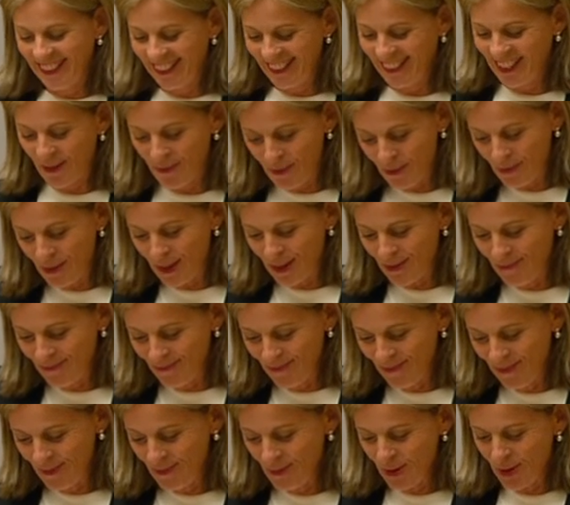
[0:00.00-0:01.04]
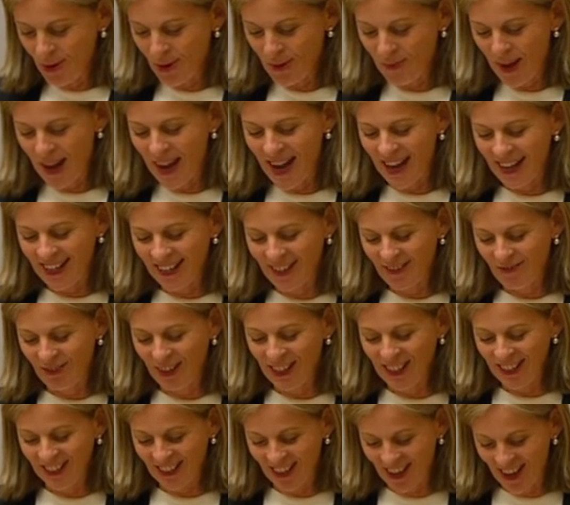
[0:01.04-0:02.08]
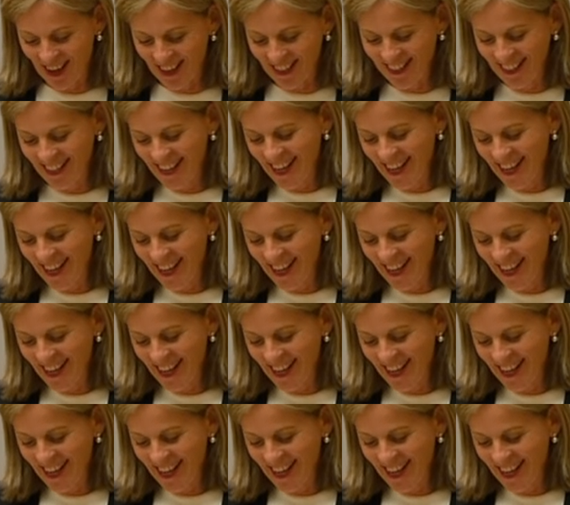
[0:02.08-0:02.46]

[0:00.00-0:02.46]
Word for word: Jebribillum, Bora Park ringside,